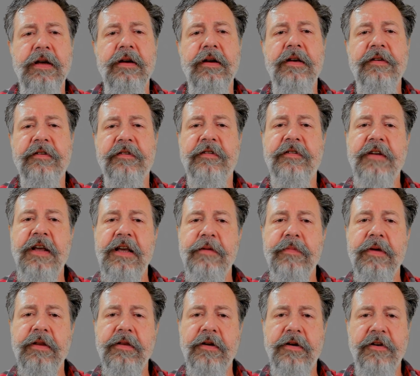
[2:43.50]
is a
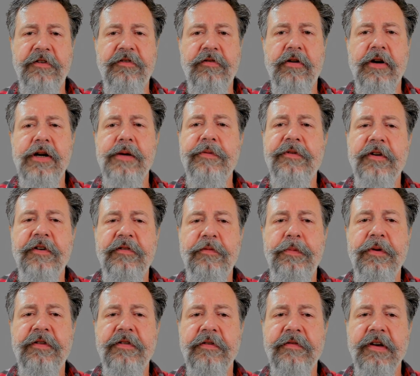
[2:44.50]
statement that describes a
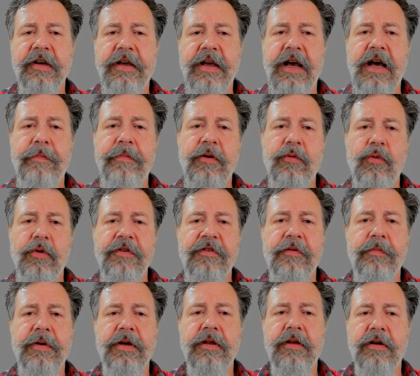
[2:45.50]
specific gap in one's
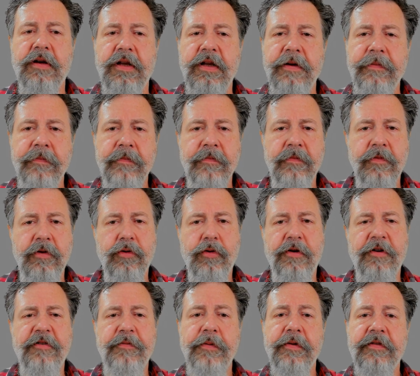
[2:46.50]
ability or
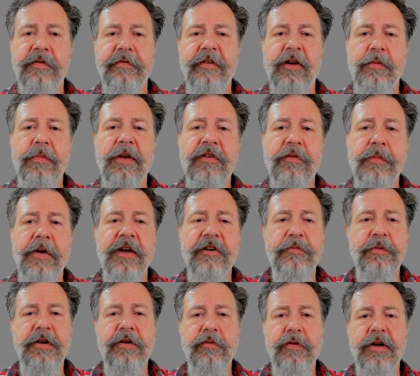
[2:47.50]
a specific mismatch
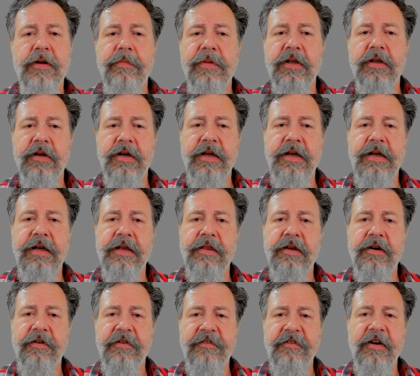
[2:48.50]
between ability and the
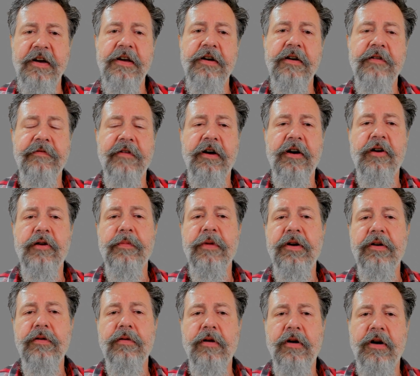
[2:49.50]
designed
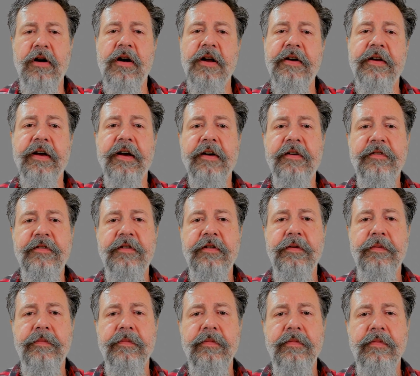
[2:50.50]
environment or context.
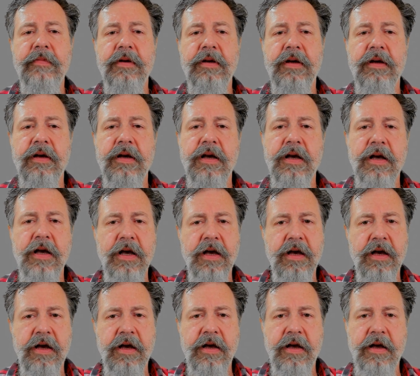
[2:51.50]

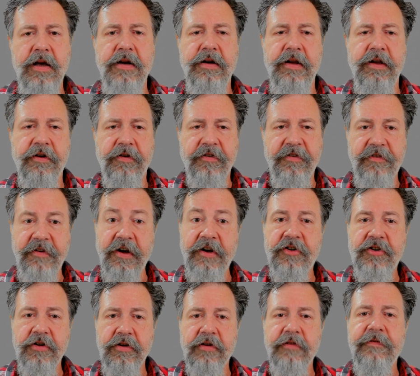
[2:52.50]
An
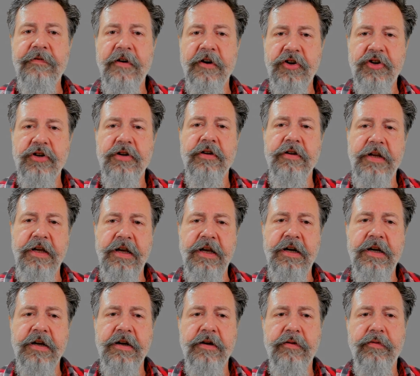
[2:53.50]
intersectional functional
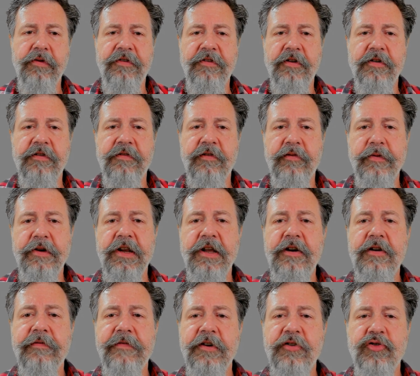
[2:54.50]
need results from an
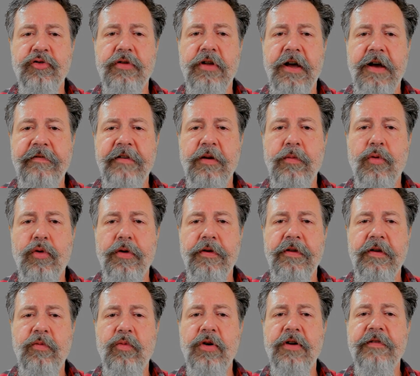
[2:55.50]
individual having more
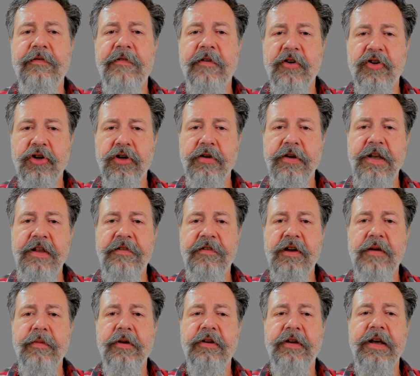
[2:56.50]
than one functional need
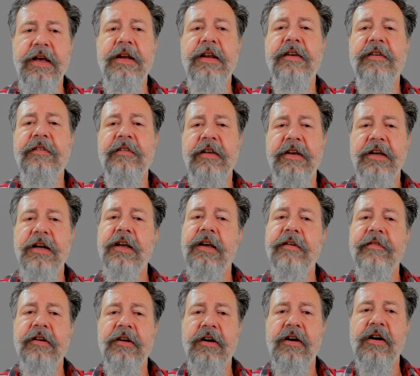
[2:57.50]
simultaneously in a
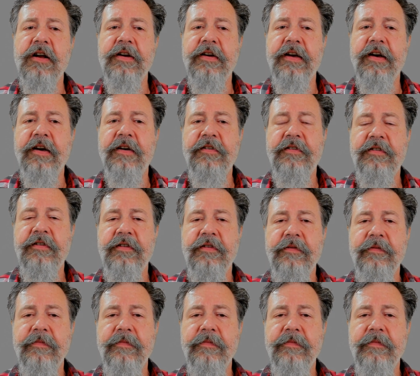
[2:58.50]
given context.